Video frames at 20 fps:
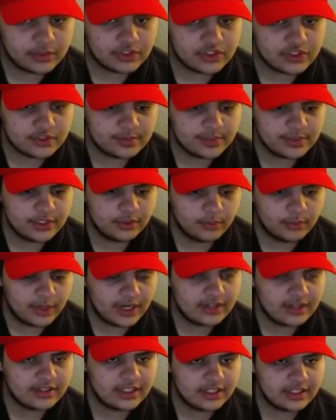But just be
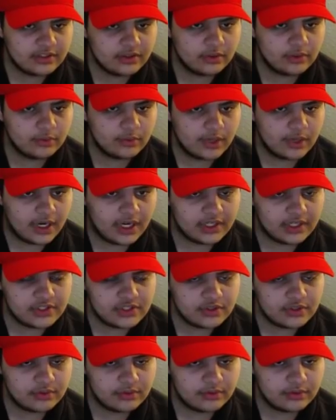aware that I don't
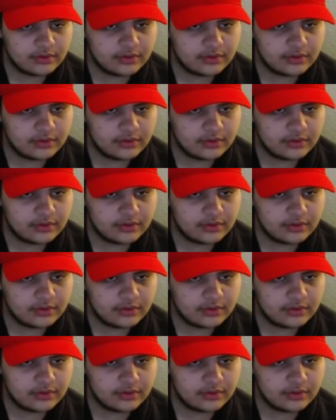watch,